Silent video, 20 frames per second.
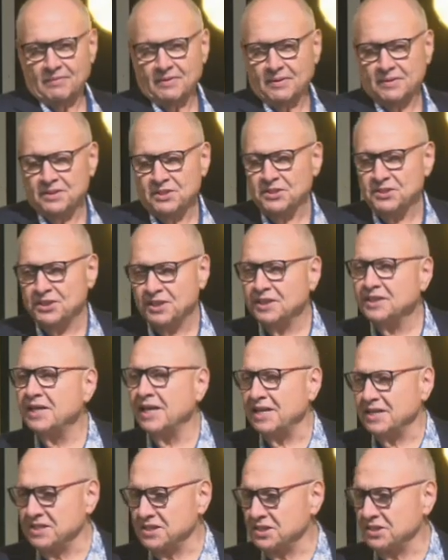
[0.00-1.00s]
Just in
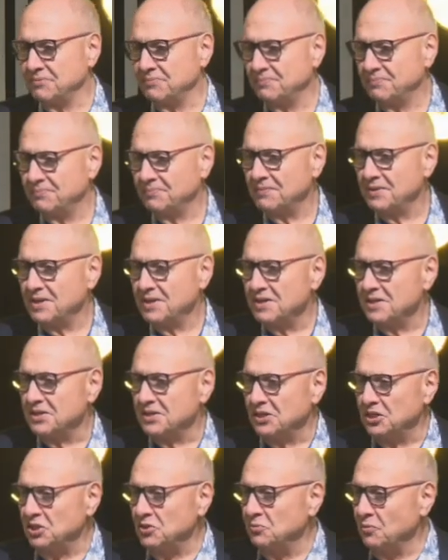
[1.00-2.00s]
case.
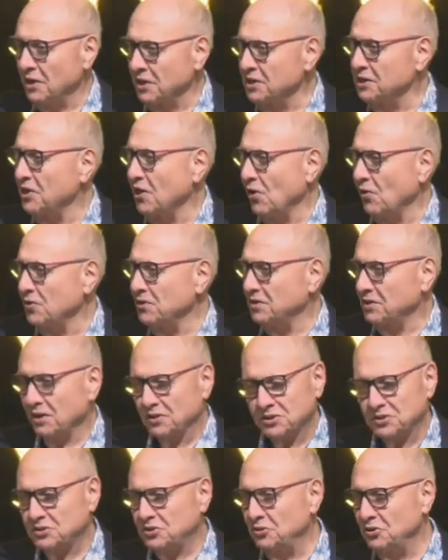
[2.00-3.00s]
You want to go, it
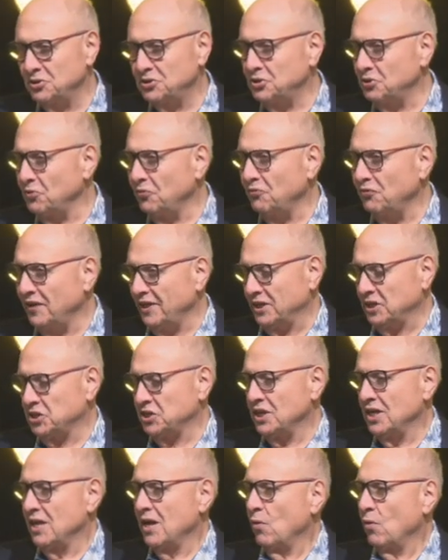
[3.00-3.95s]
suits your flesh.